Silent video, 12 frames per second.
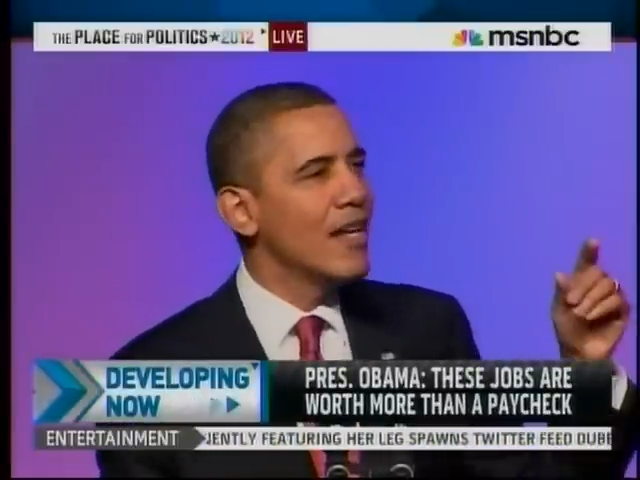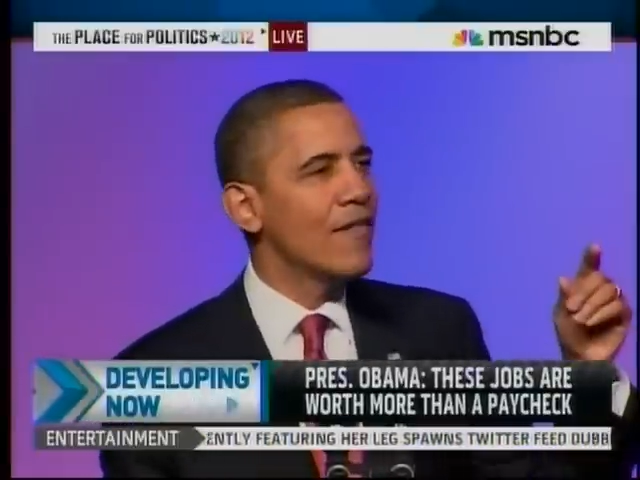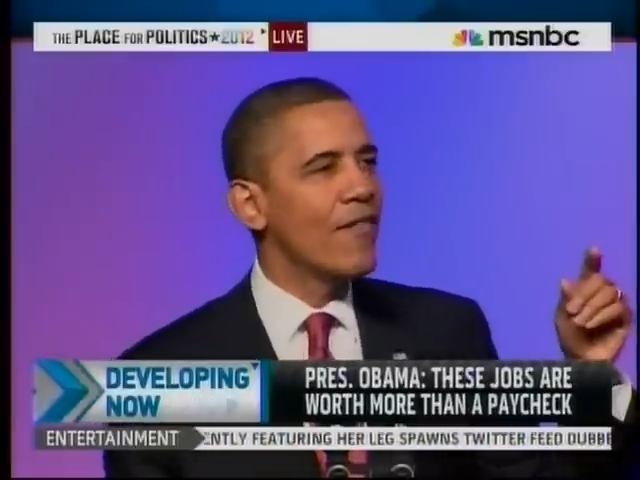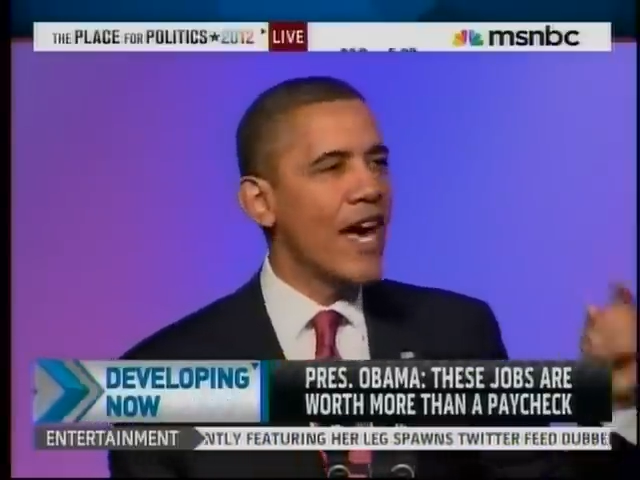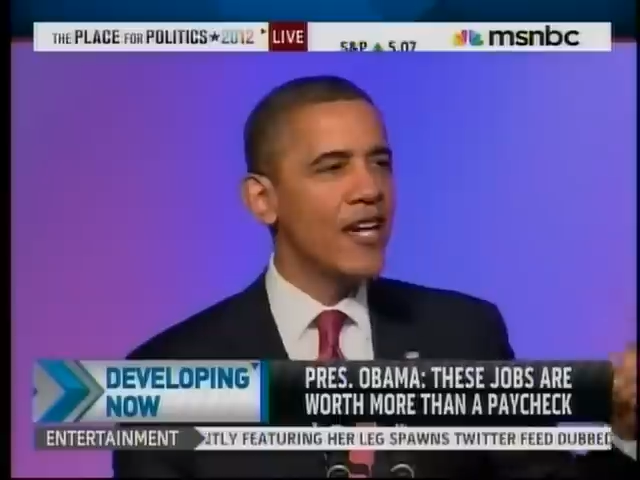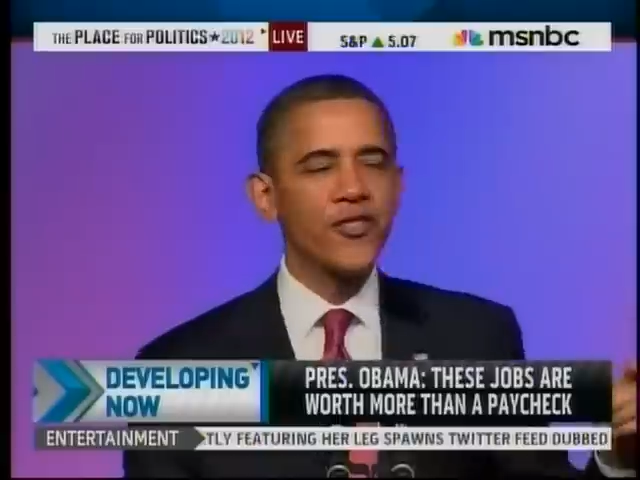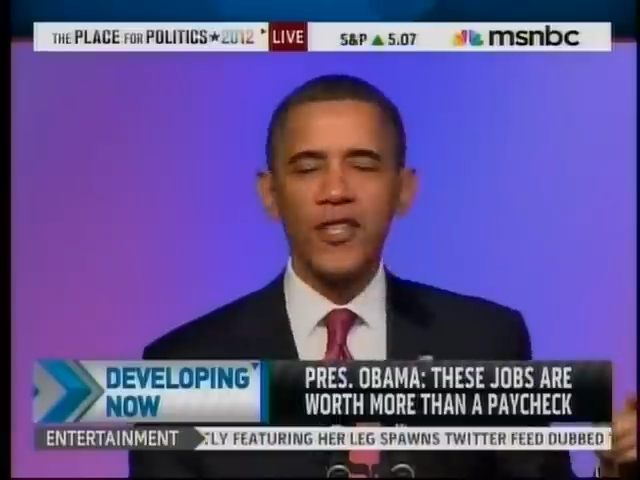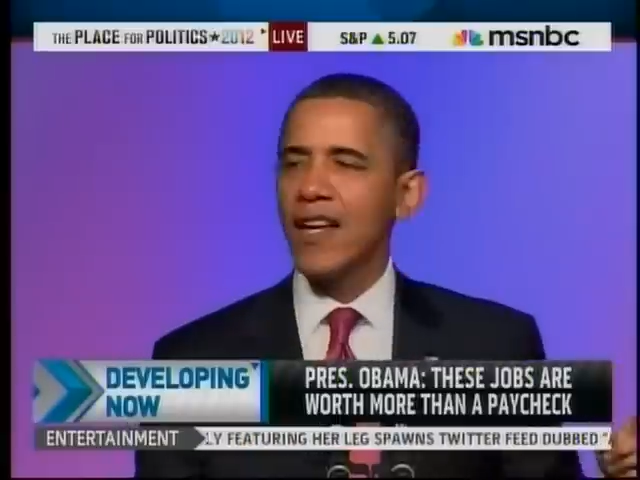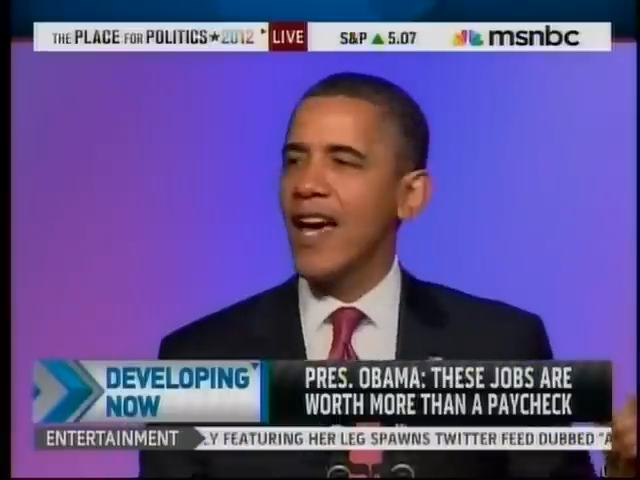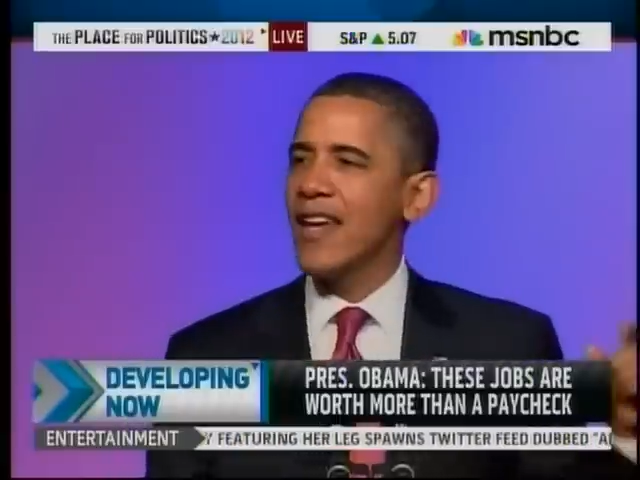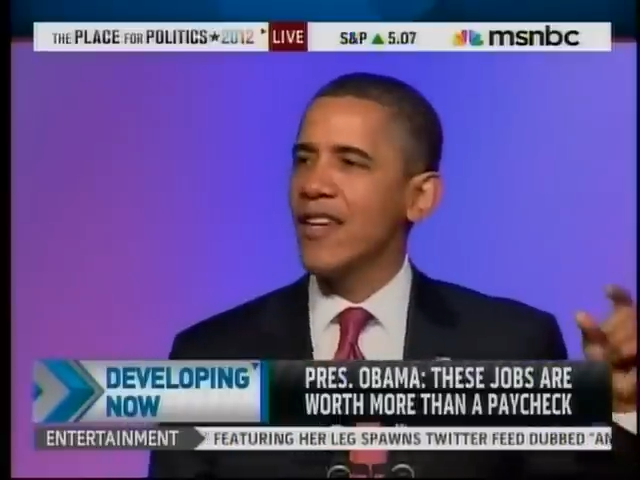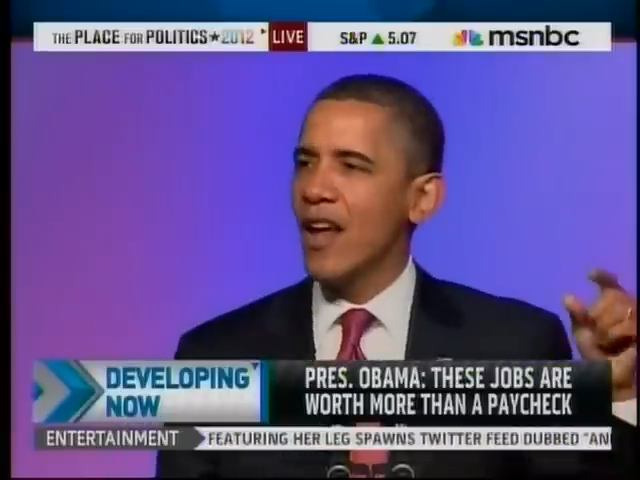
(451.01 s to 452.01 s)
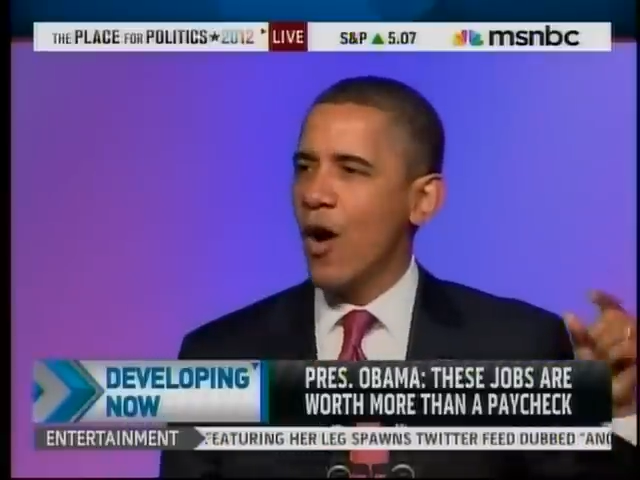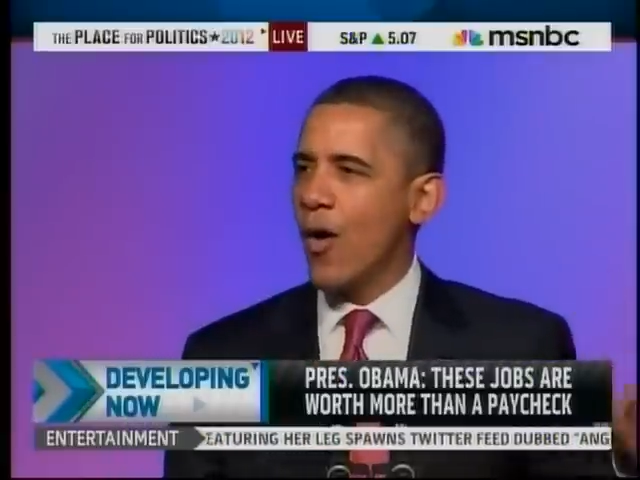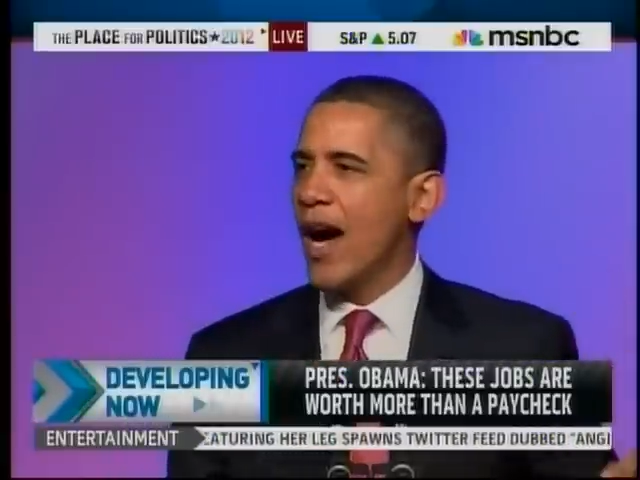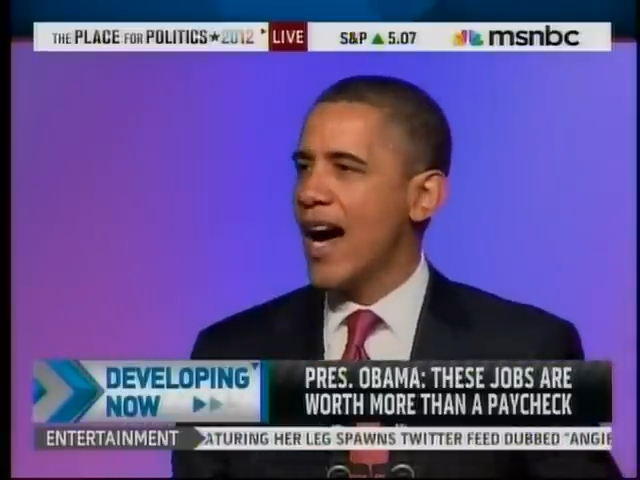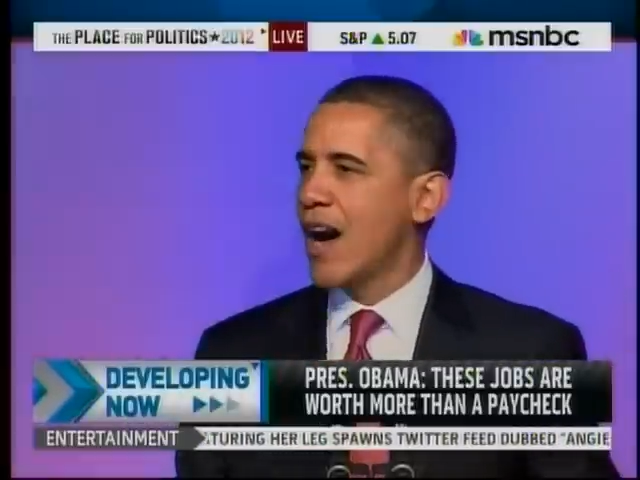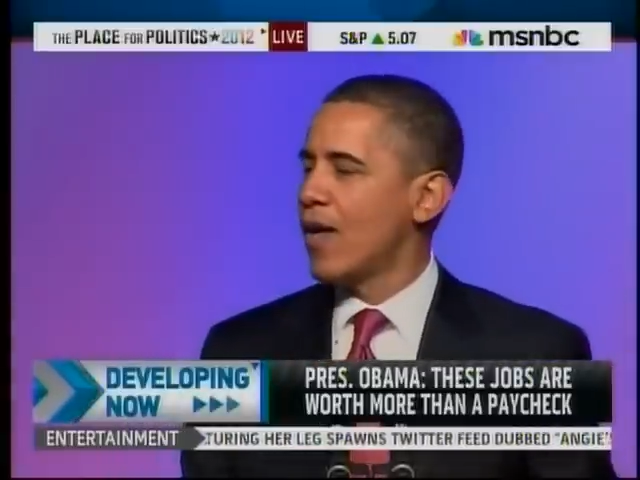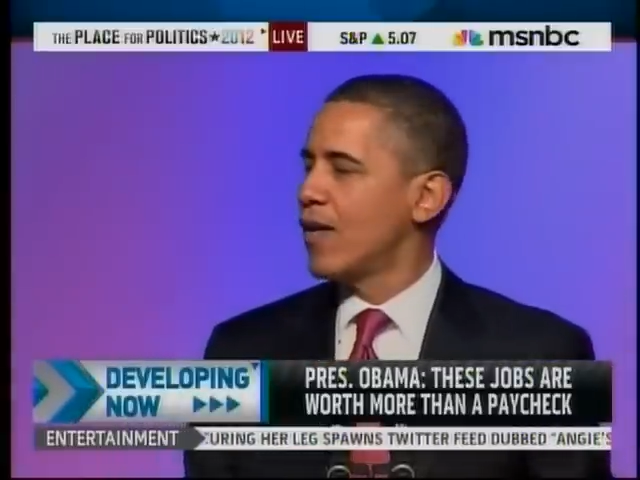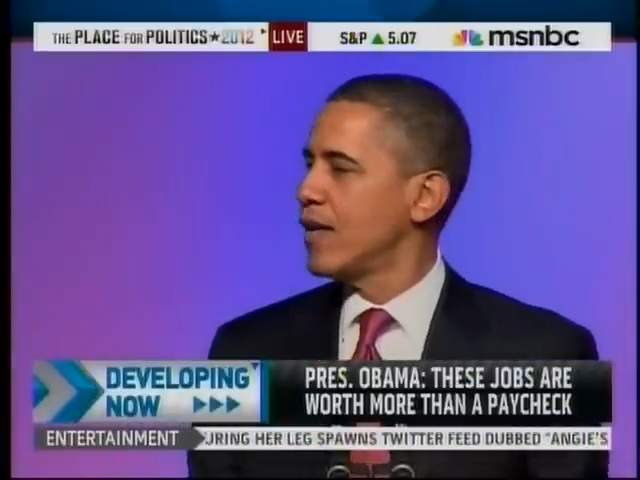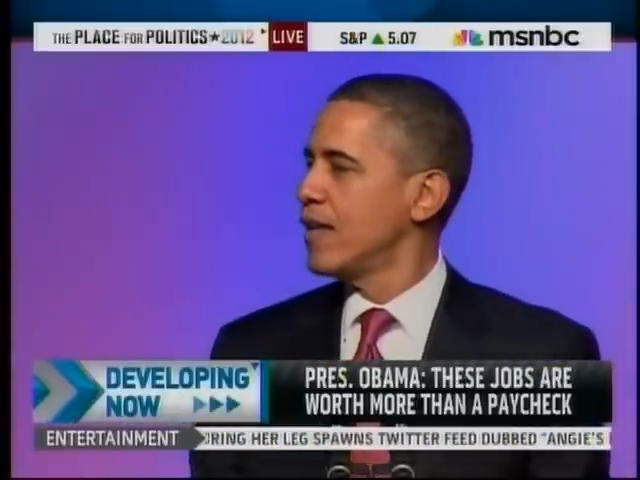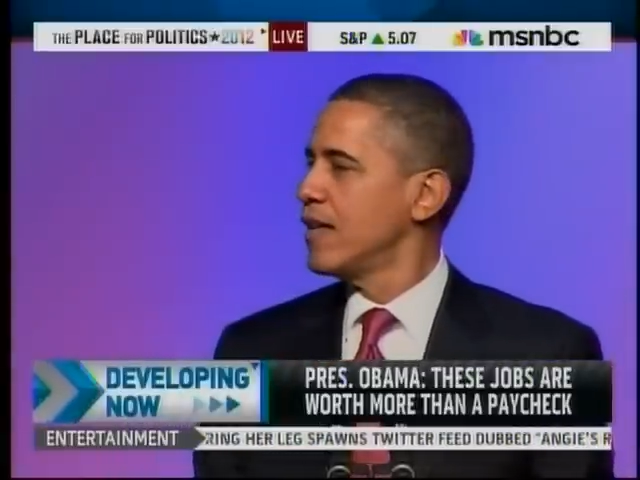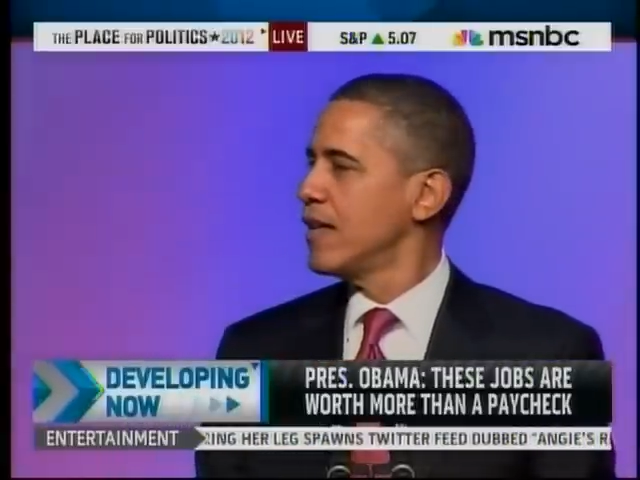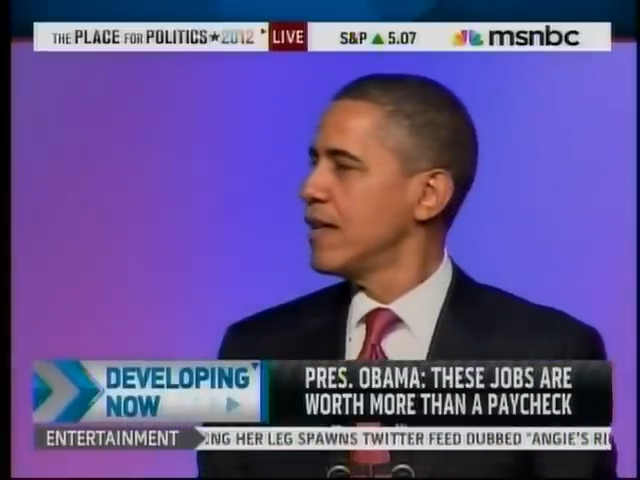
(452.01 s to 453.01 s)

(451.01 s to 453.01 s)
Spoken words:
innovation and know-how.